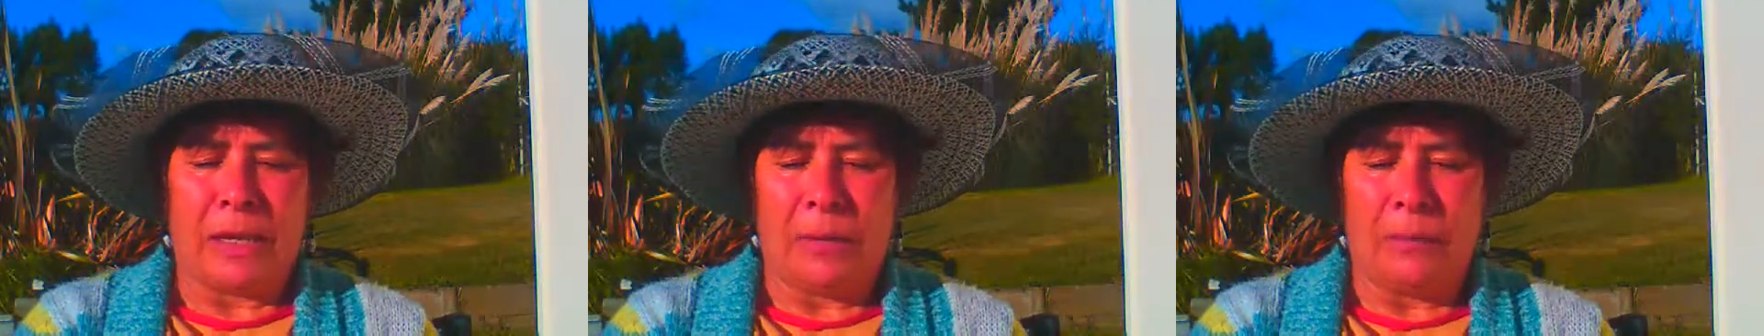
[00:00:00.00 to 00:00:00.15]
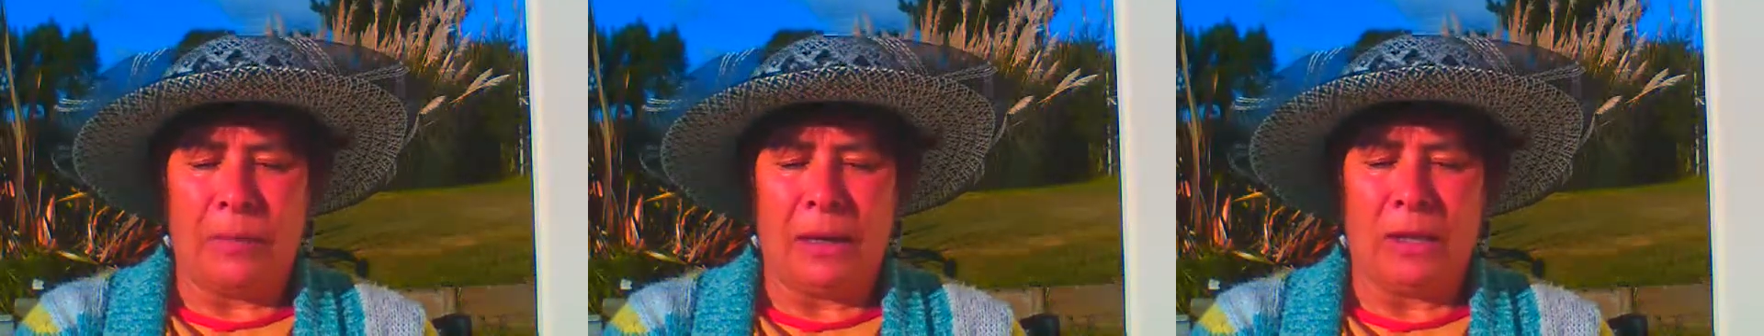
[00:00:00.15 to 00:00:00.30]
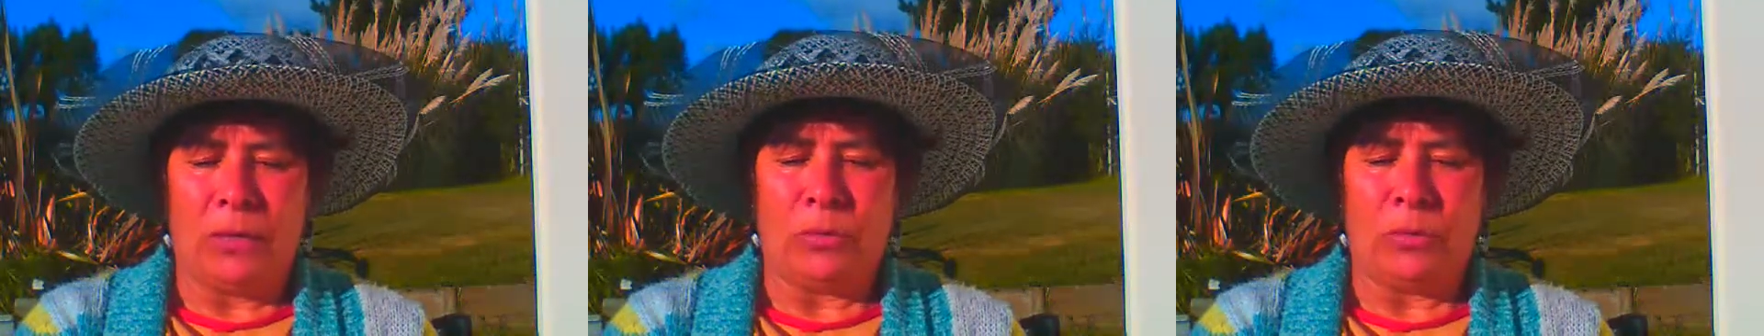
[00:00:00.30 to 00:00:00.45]

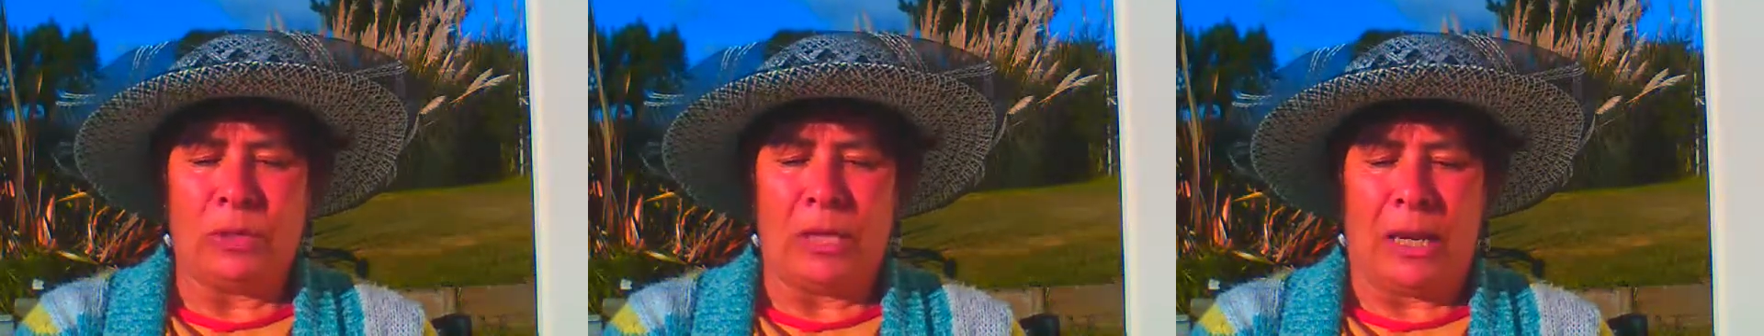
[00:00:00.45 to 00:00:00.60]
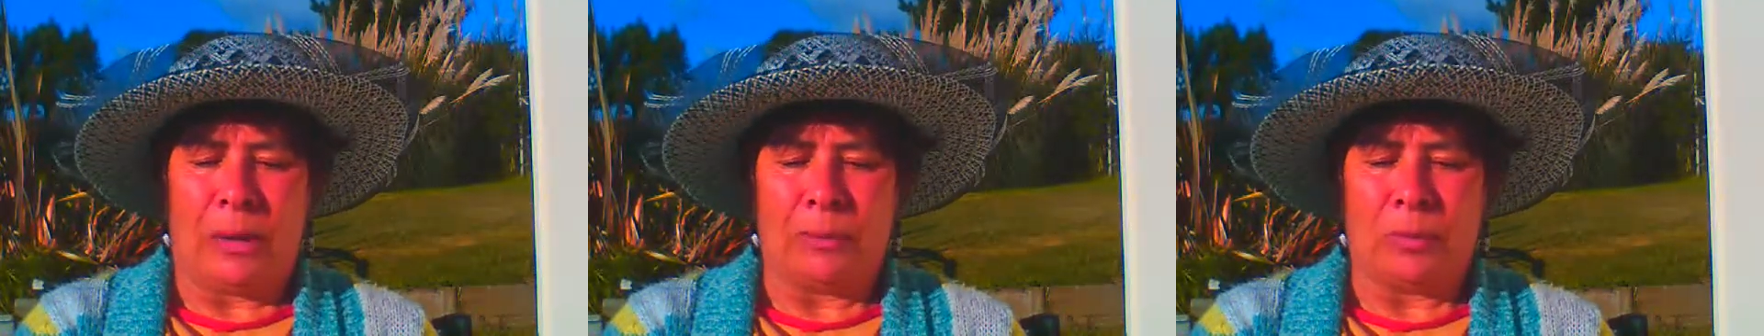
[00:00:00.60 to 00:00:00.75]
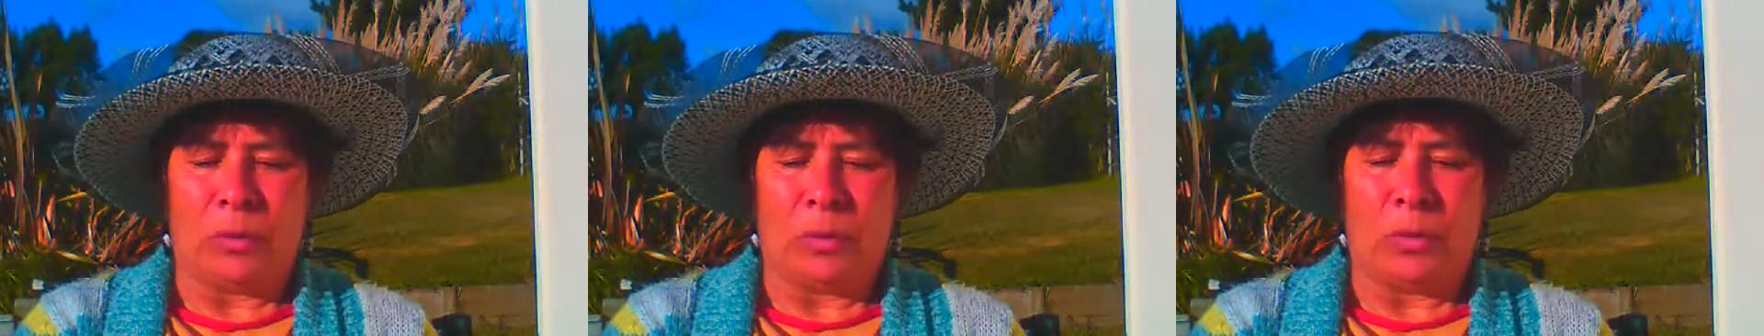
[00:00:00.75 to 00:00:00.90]
Meddle
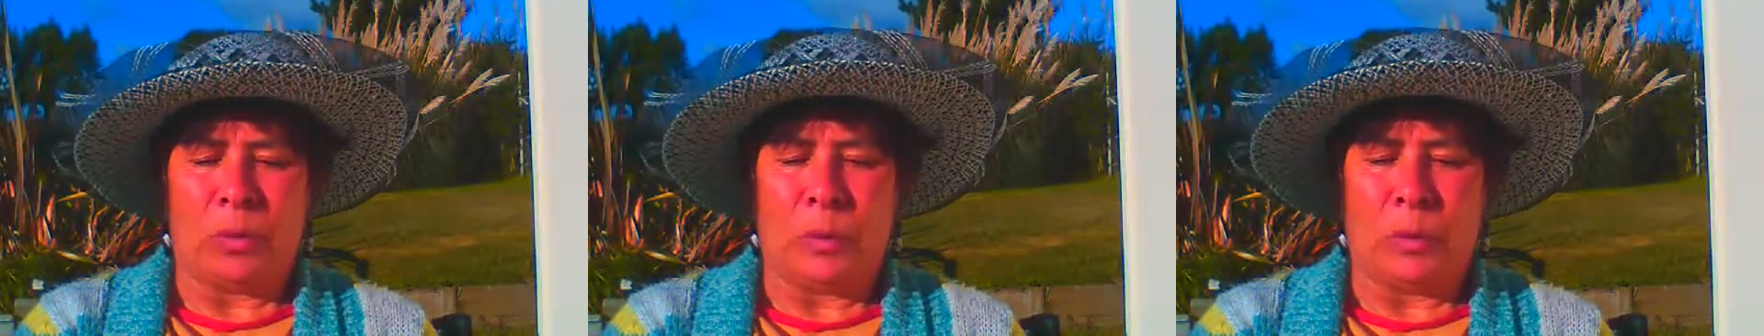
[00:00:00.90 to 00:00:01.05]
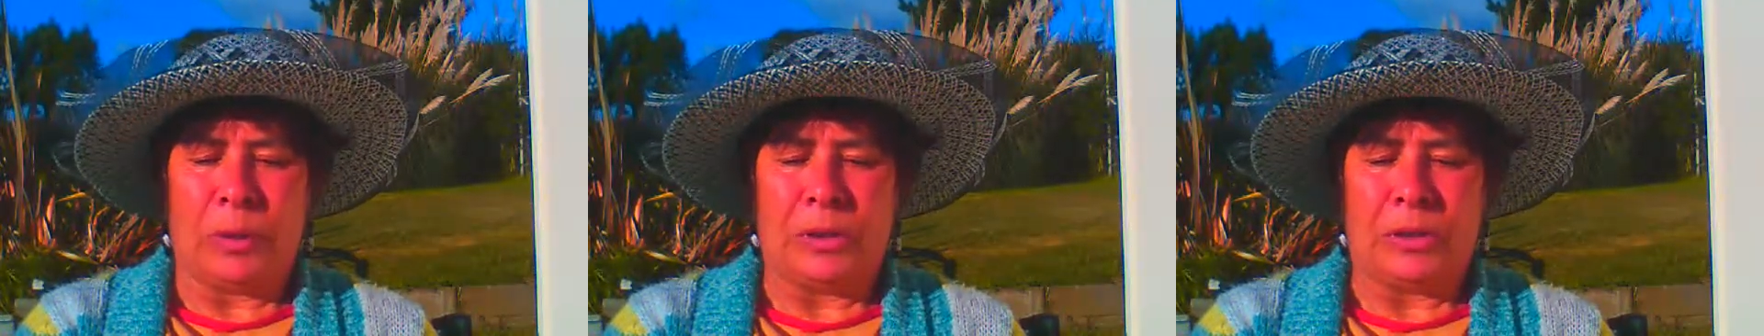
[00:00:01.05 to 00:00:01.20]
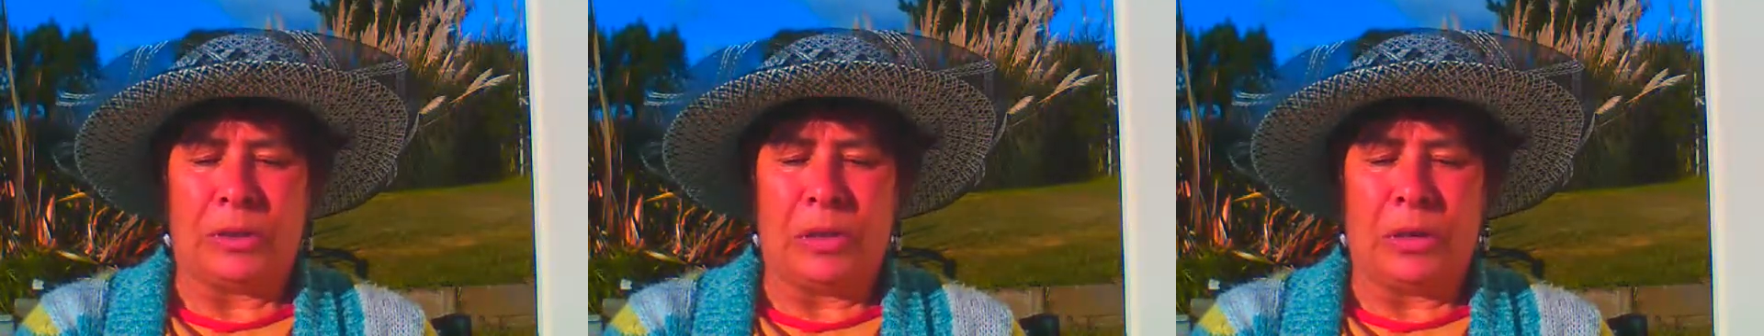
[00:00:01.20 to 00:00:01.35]
tapped on the
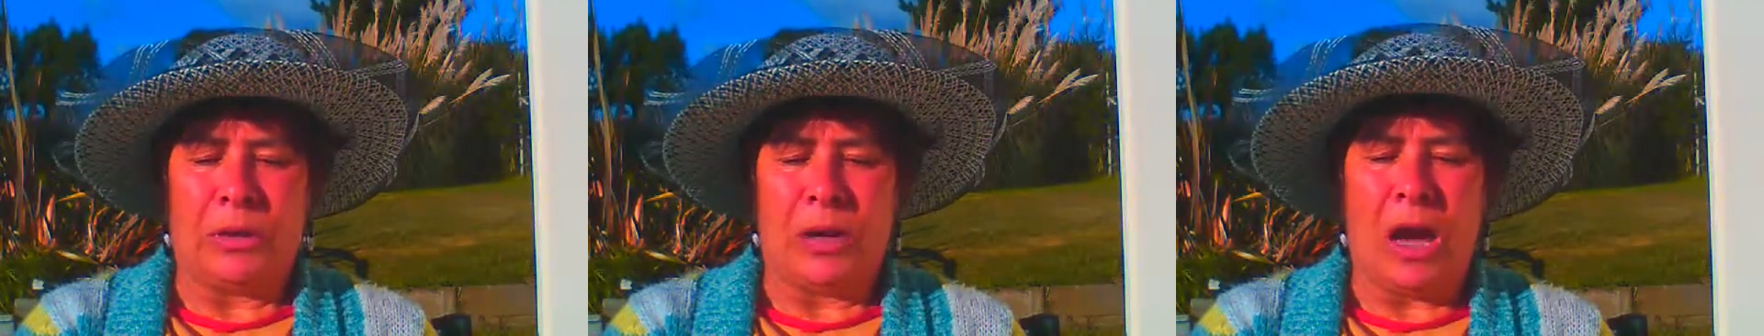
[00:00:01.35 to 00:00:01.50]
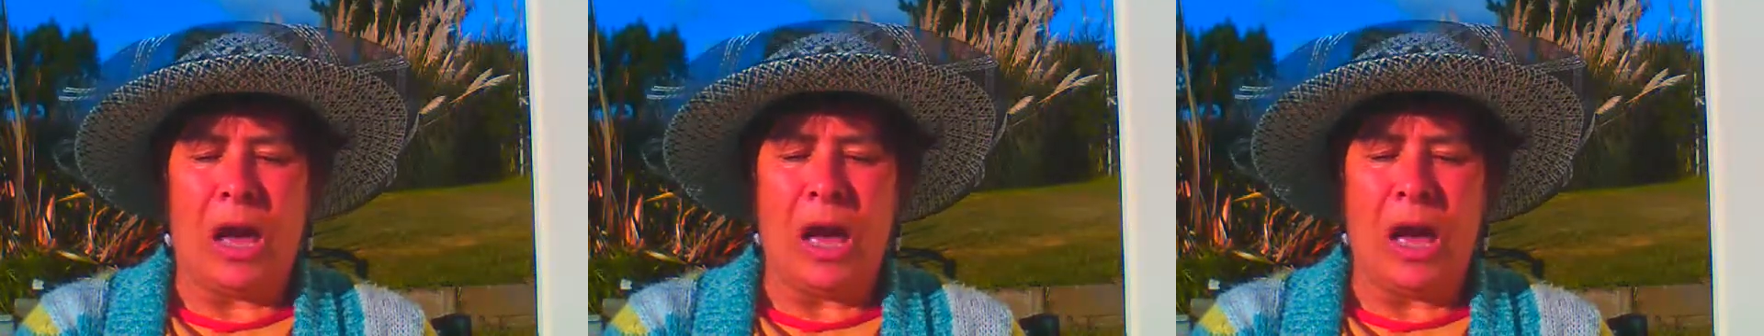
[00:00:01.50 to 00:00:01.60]
window.